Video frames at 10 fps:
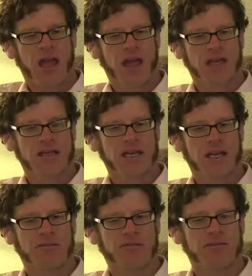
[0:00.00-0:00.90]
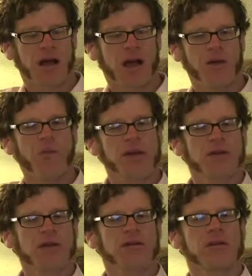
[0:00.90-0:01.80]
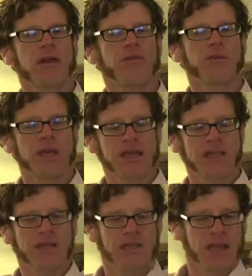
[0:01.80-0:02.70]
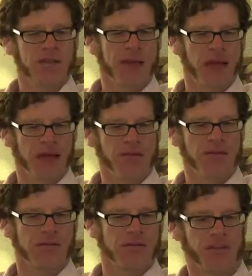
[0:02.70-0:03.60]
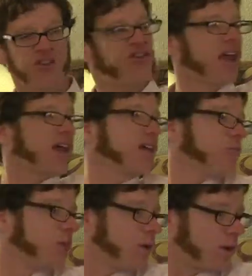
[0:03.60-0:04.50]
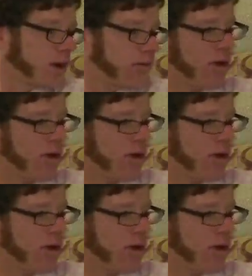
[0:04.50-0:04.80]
And I wonder if we can think about the second war in